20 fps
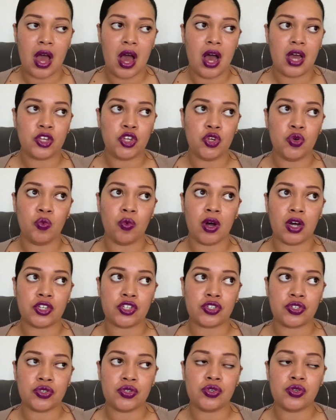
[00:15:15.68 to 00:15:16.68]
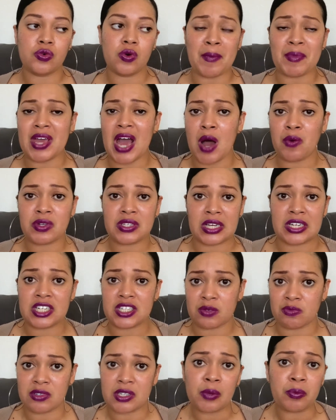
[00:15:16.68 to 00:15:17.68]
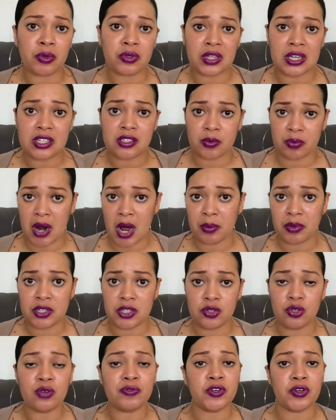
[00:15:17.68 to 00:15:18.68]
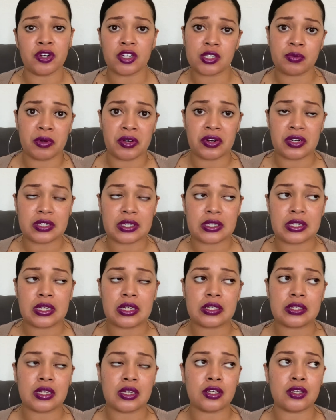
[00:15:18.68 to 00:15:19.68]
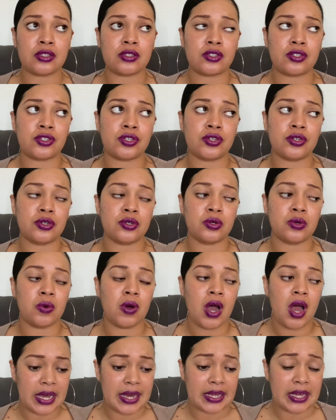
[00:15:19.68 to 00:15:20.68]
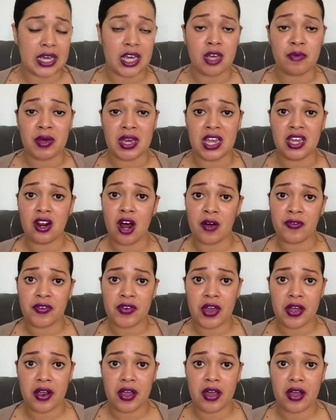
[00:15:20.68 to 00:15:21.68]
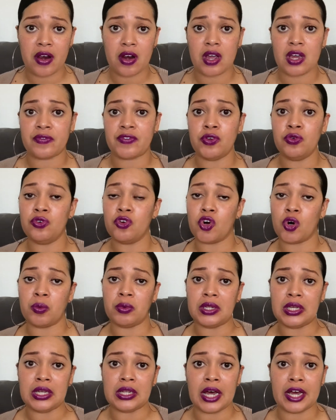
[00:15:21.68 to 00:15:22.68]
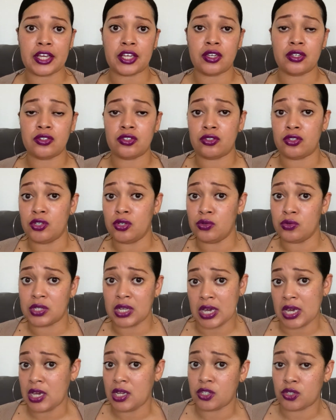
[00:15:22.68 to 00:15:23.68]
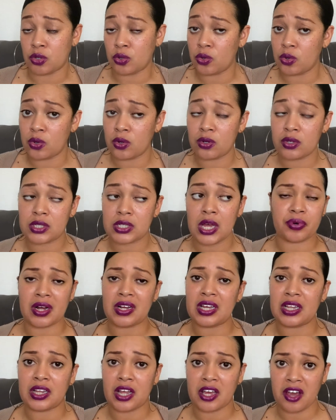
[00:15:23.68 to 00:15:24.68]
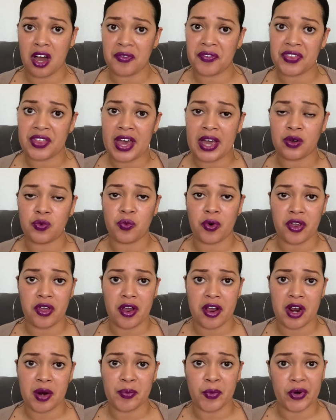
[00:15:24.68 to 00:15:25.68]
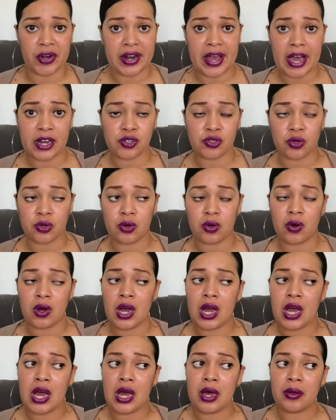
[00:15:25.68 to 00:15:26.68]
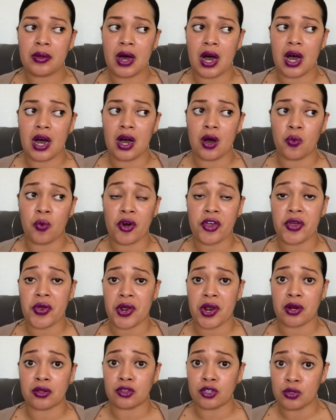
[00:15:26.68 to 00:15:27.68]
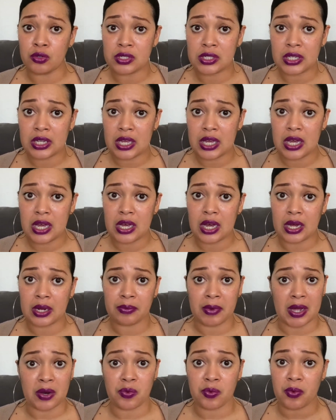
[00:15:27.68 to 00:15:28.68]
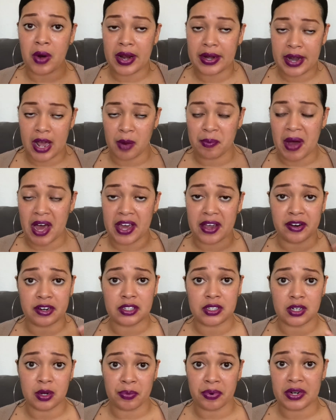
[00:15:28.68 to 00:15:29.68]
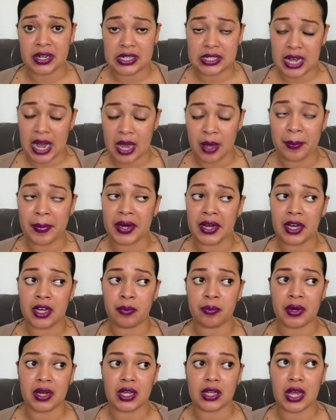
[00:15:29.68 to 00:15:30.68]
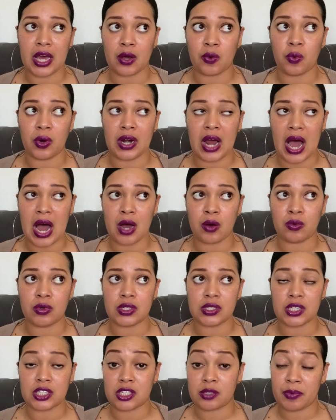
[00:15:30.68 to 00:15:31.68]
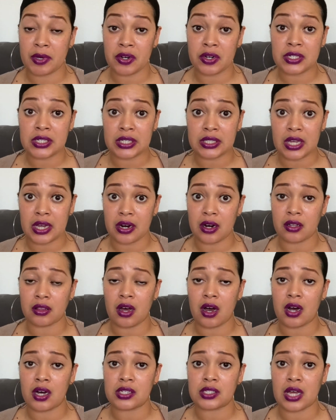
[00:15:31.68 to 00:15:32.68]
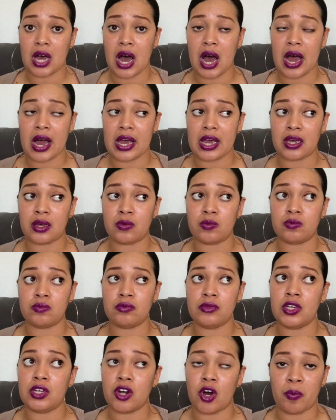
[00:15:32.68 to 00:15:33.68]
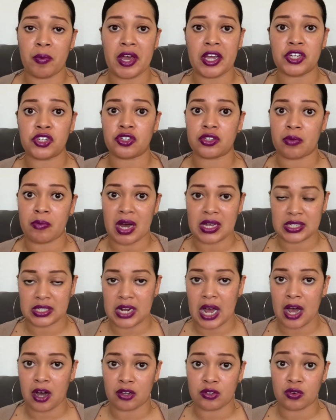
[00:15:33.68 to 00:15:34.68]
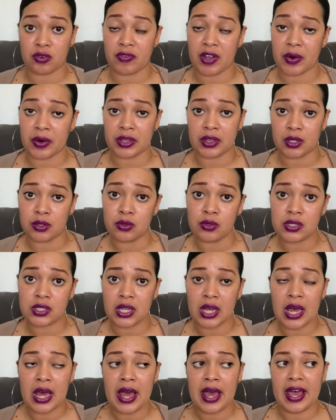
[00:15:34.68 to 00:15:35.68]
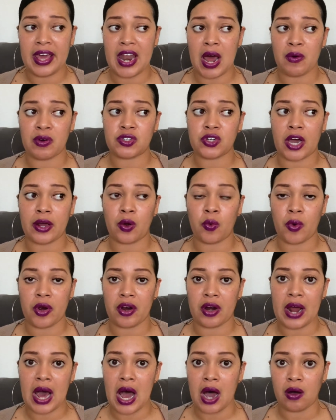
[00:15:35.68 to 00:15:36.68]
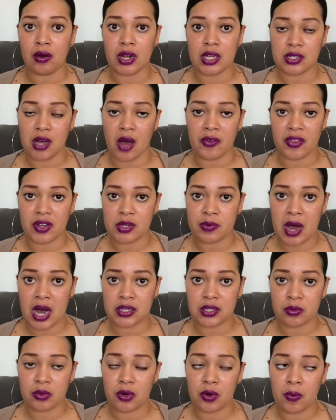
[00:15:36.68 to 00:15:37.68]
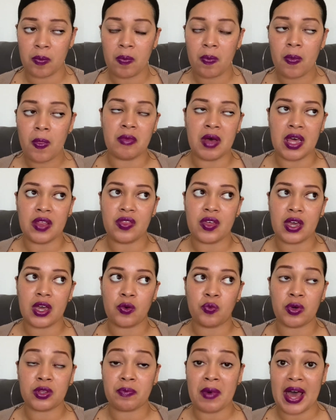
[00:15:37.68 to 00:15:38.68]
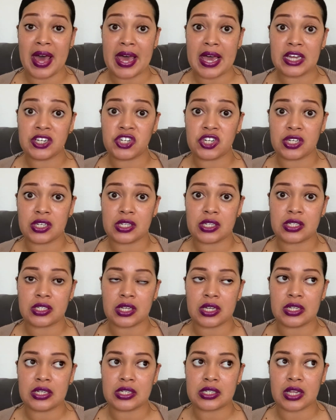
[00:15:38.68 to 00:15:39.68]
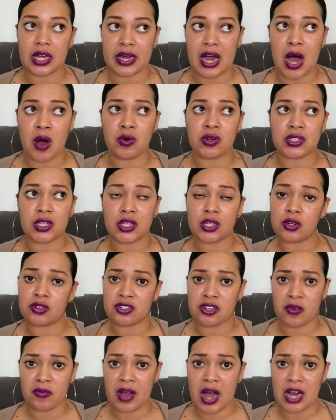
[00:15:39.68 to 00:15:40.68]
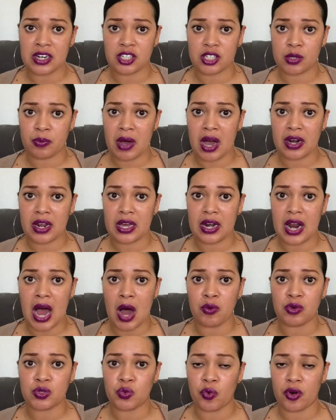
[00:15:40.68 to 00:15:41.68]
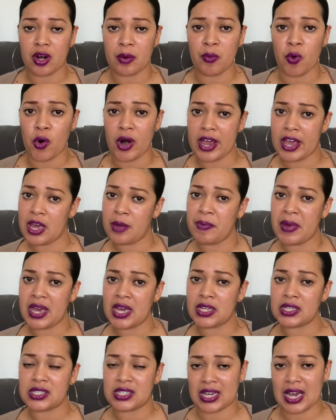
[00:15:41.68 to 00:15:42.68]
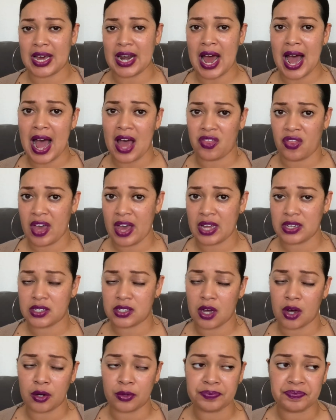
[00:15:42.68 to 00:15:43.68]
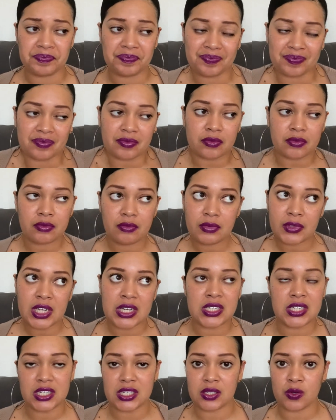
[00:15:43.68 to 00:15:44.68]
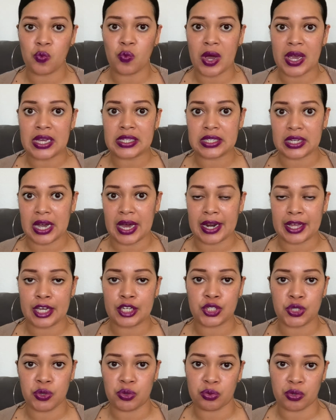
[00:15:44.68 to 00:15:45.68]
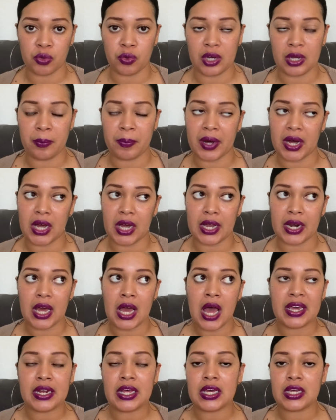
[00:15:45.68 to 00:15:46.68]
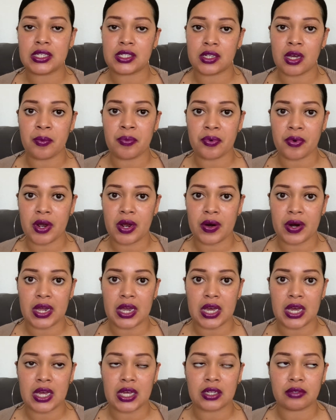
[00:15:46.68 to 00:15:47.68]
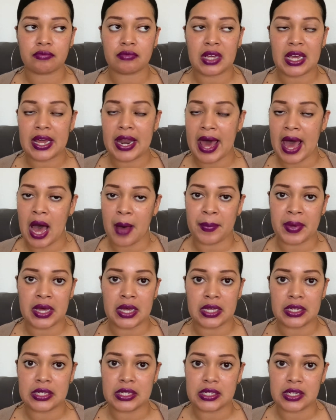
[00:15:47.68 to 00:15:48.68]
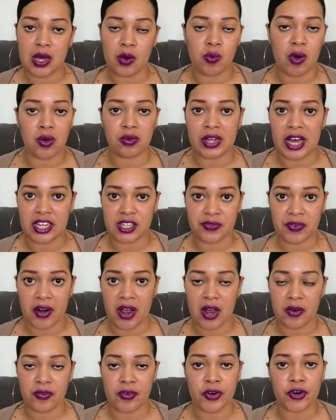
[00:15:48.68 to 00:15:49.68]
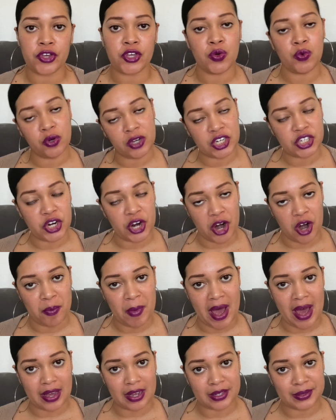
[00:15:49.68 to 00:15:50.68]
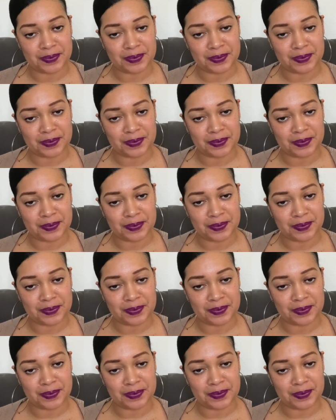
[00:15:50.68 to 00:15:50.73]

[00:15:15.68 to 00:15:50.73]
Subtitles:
You want to, I mean, I would say just some simple things to probably do if you're experiencing this is to like keep heat off of your hair. If you normally like use heat tools, probably lay off of that and wear your hair more natural. Wear your hair loosely. Like right now my hair is in a pretty tight bun, but like when I was experiencing the hair loss, I, you know, made sure that my styles were very loose and I would try to wear it out as often as possible. And then with my edges, since like I was a little self-conscious about it, I was wearing more headbands to kind of hide that. So it's just some ways to kind of get you through it, but it is temporary. It happens. It won't last forever. You will get your hair back.